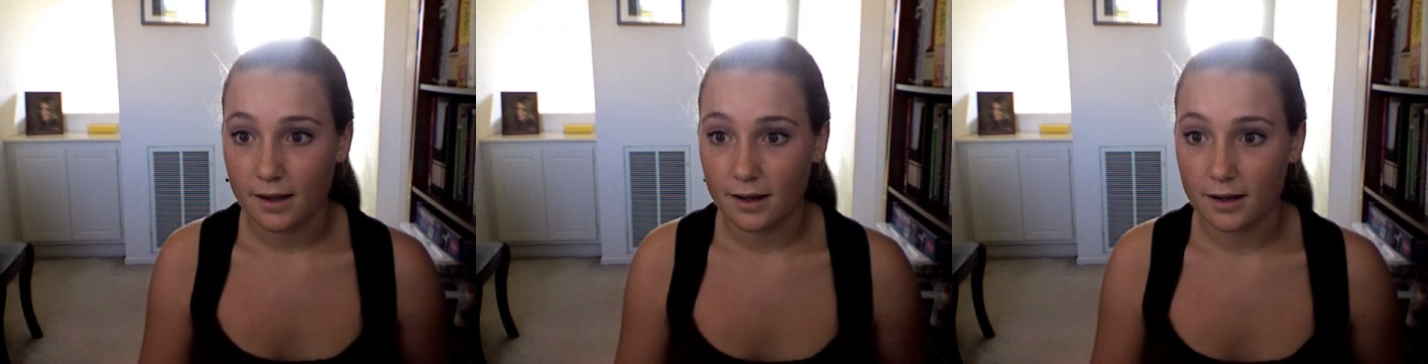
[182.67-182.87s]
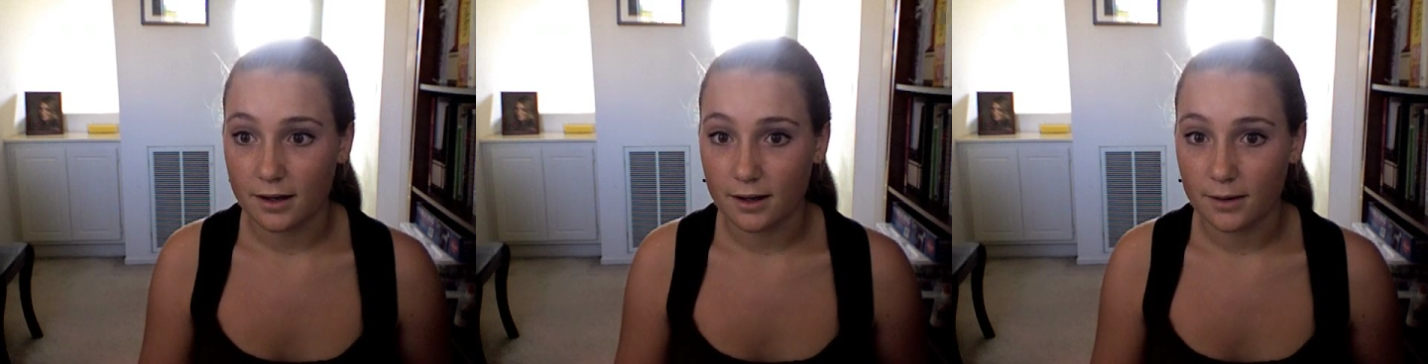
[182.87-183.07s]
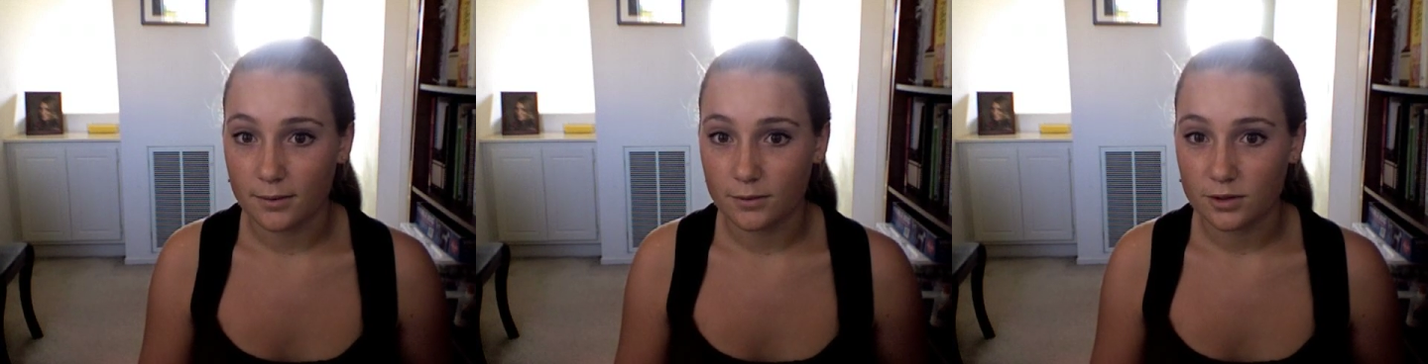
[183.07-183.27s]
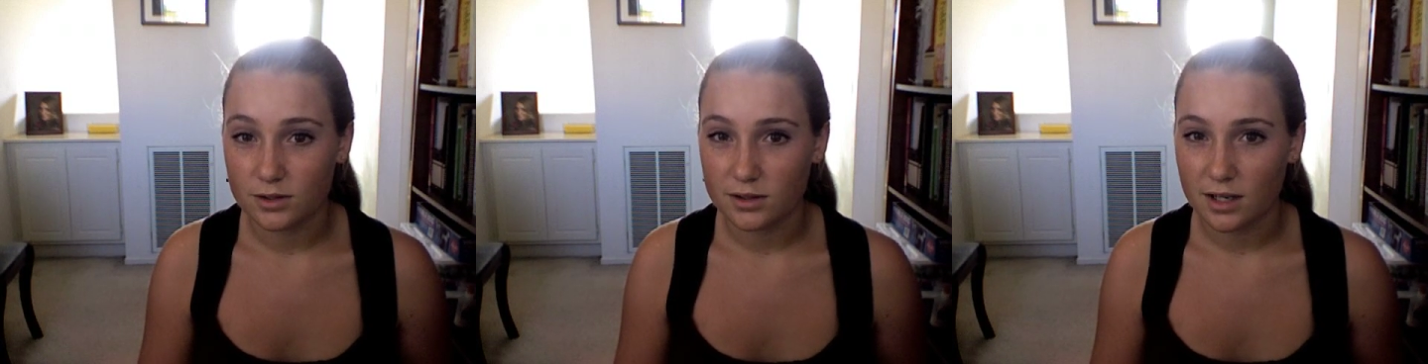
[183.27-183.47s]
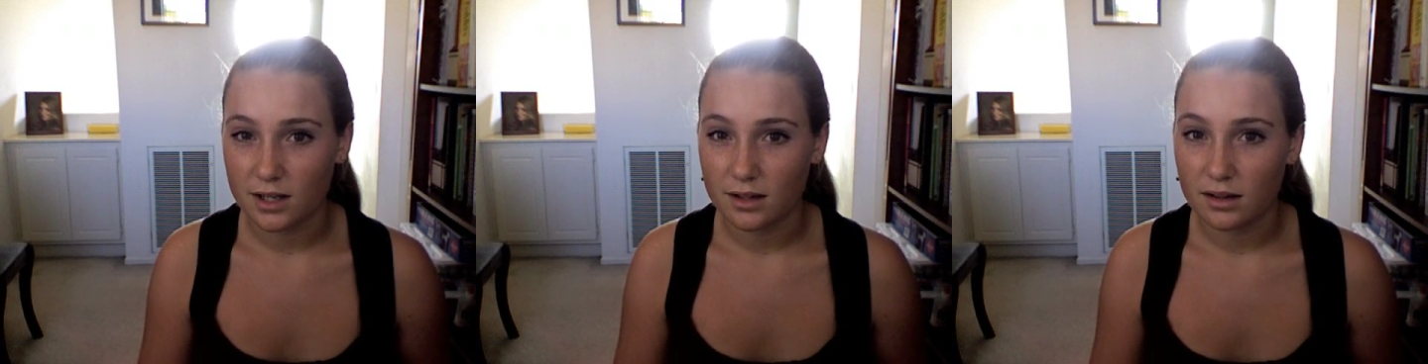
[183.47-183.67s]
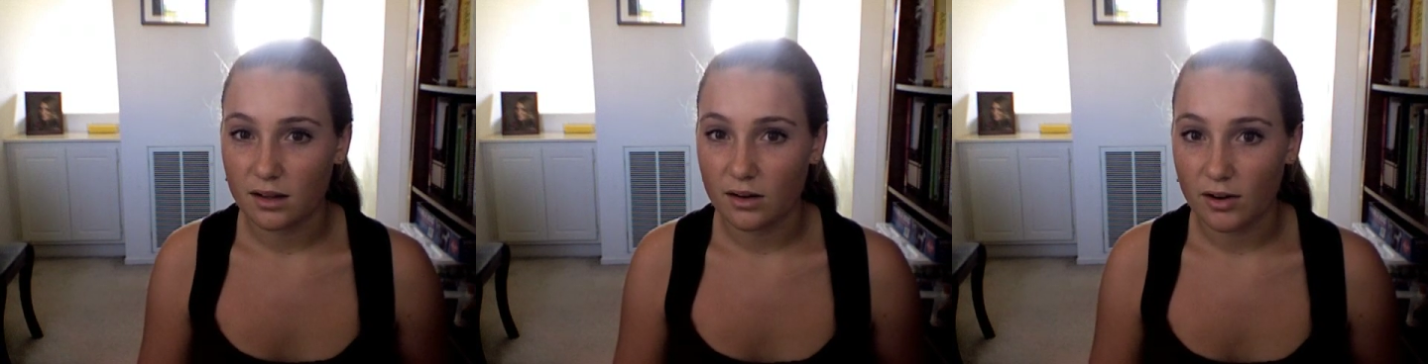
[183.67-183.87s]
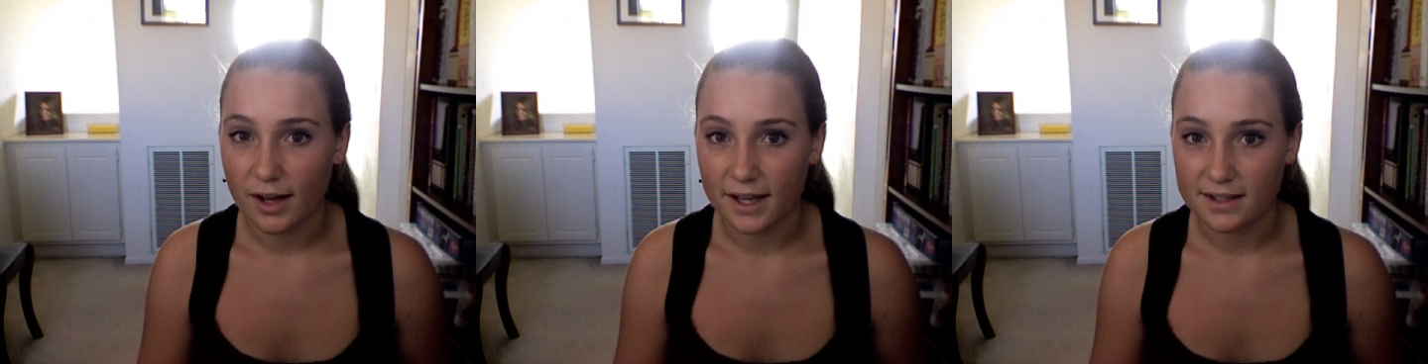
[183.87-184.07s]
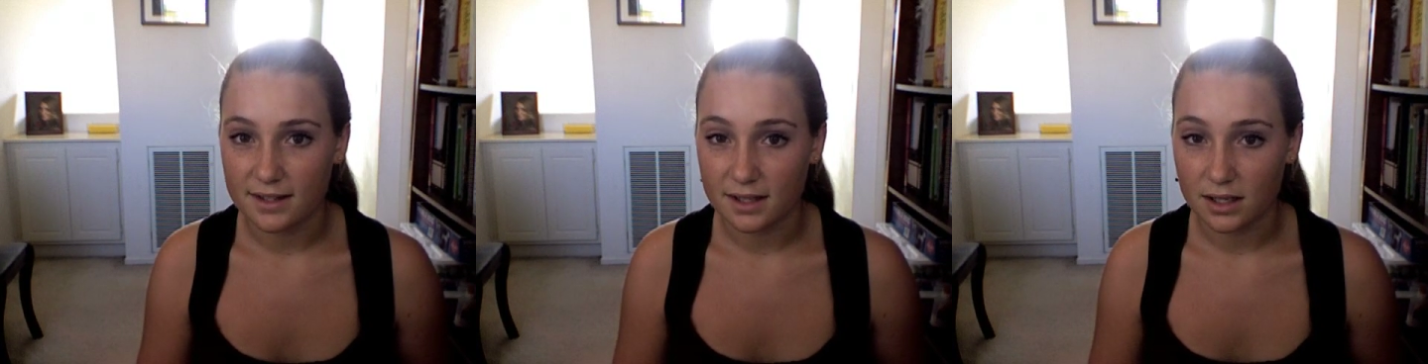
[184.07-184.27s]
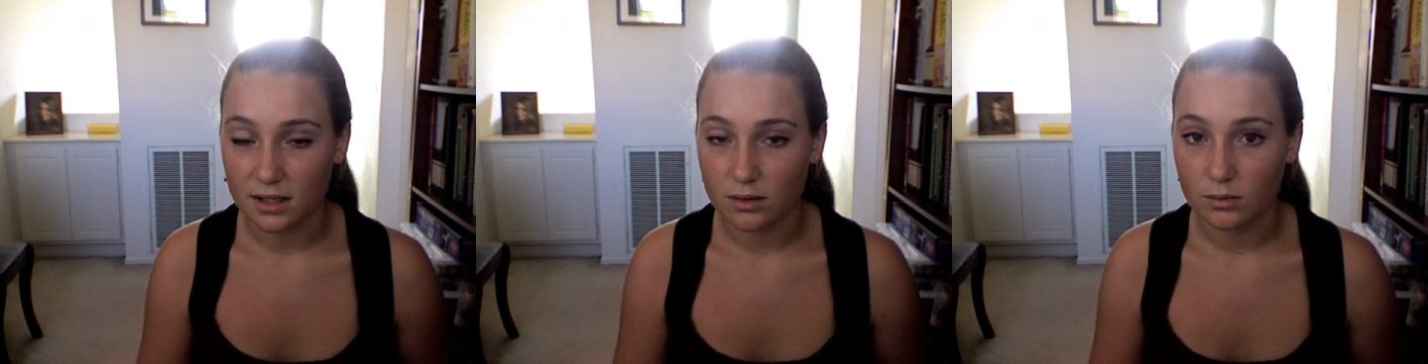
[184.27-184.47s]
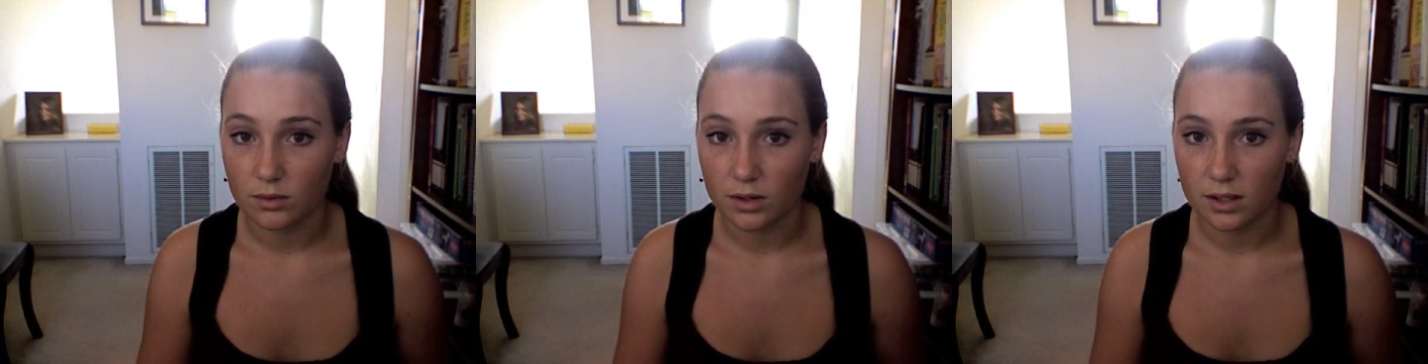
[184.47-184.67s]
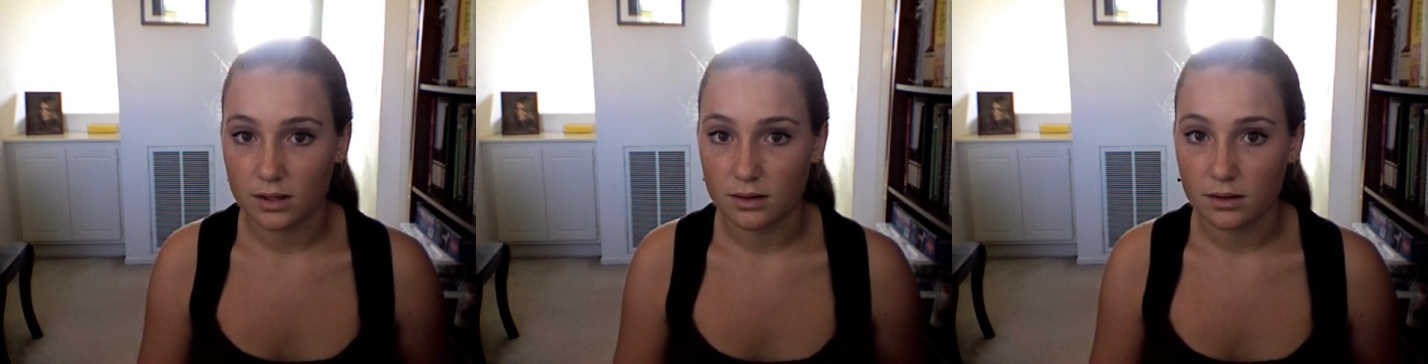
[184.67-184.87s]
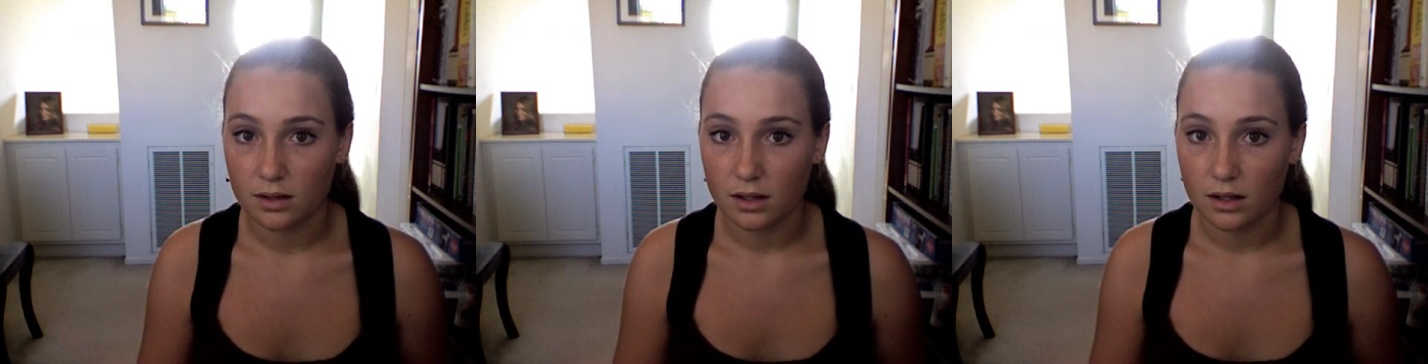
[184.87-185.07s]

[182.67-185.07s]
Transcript: um, which is kind of the classic one.